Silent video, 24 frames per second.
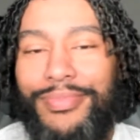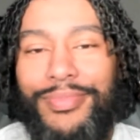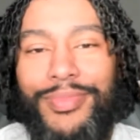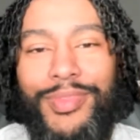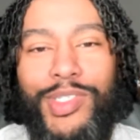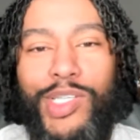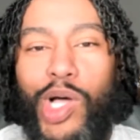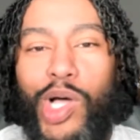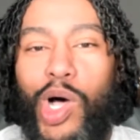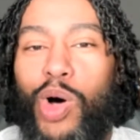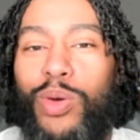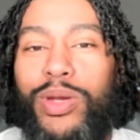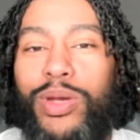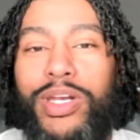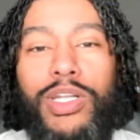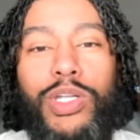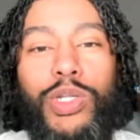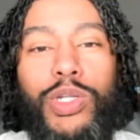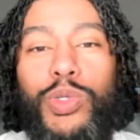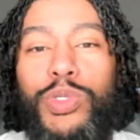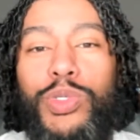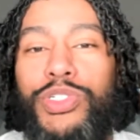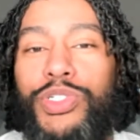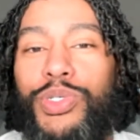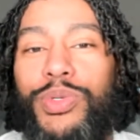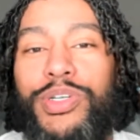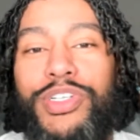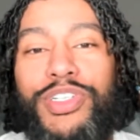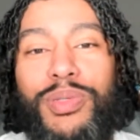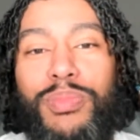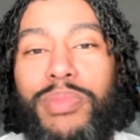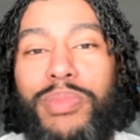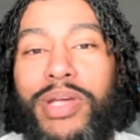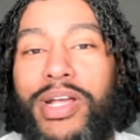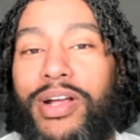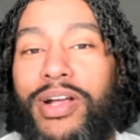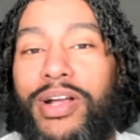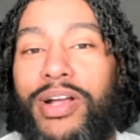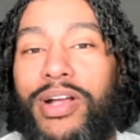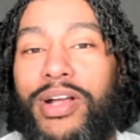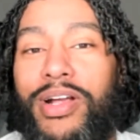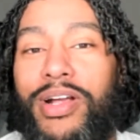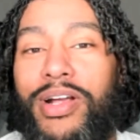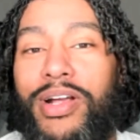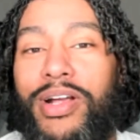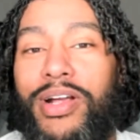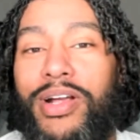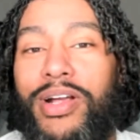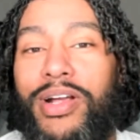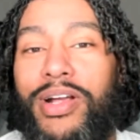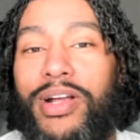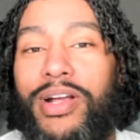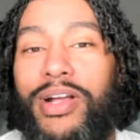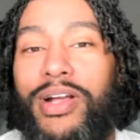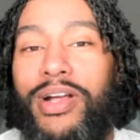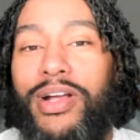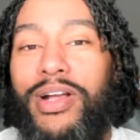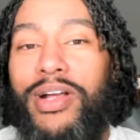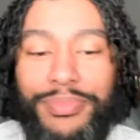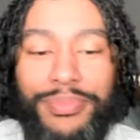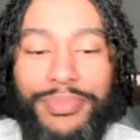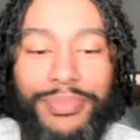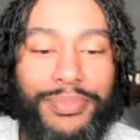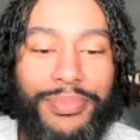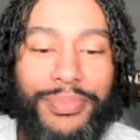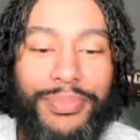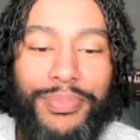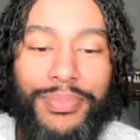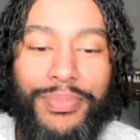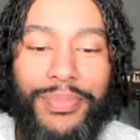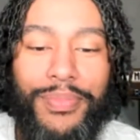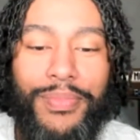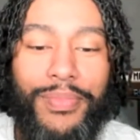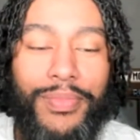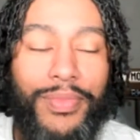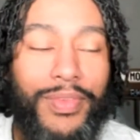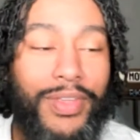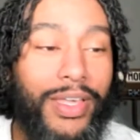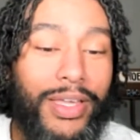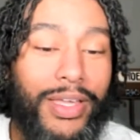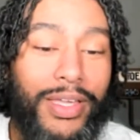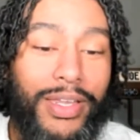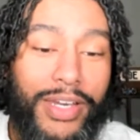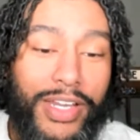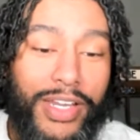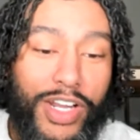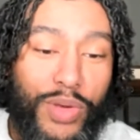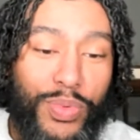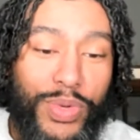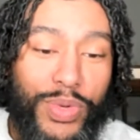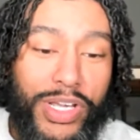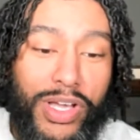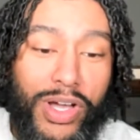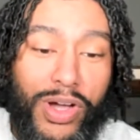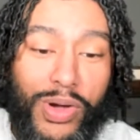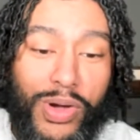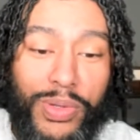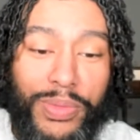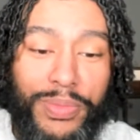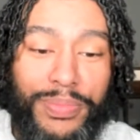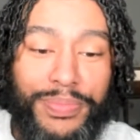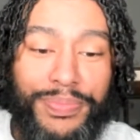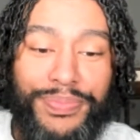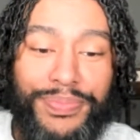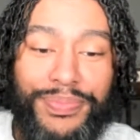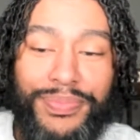The only loser is America, man. And here we go.